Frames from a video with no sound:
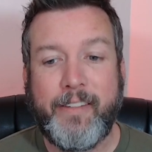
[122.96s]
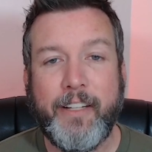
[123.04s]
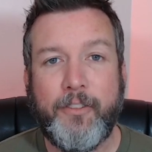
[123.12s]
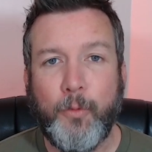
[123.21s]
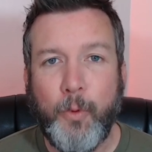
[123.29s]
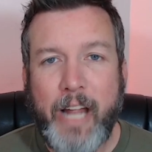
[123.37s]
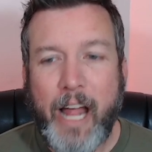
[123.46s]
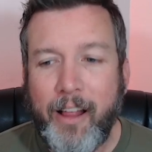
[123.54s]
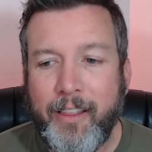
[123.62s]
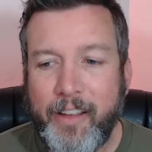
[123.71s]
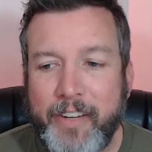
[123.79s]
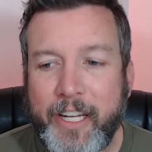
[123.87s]
since we're now
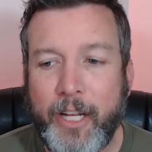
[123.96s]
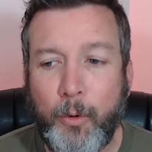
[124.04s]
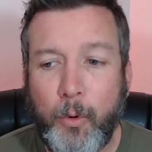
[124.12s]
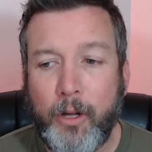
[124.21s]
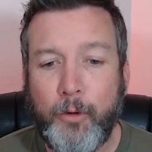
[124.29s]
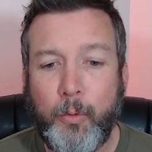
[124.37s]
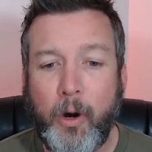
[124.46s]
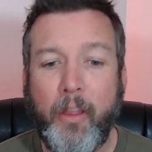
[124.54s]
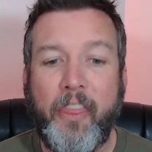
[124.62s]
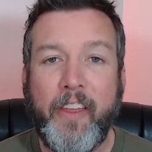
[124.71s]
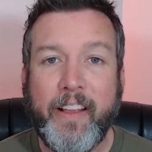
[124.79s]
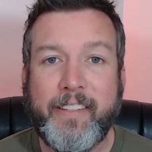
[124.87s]
living in a world where
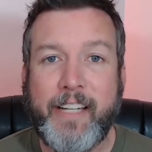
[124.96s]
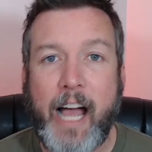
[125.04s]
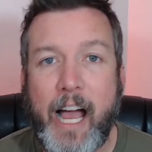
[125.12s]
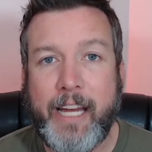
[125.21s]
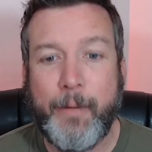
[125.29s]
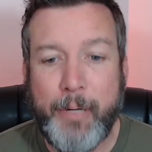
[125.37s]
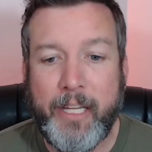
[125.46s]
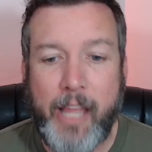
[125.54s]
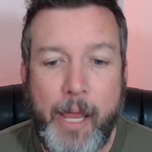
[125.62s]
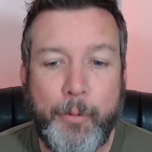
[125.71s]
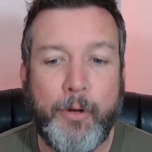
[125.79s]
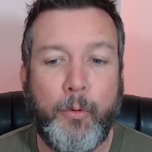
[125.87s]
this guy can be
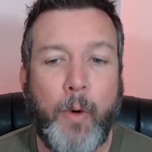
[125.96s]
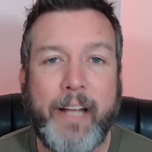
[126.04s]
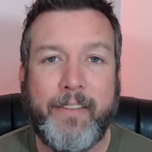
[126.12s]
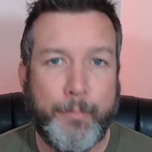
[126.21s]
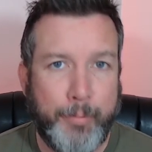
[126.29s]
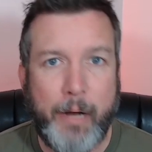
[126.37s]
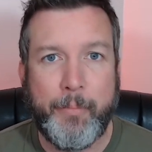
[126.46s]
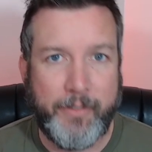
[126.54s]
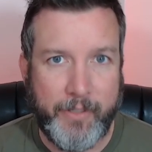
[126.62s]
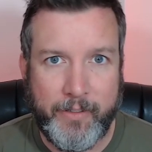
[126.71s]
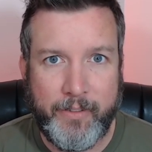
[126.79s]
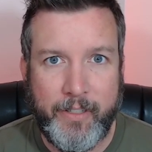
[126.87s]
labeled a white
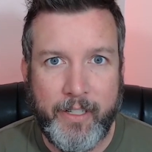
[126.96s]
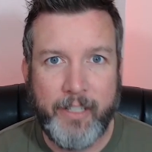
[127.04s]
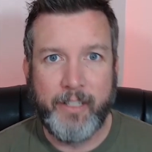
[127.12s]
supremacist.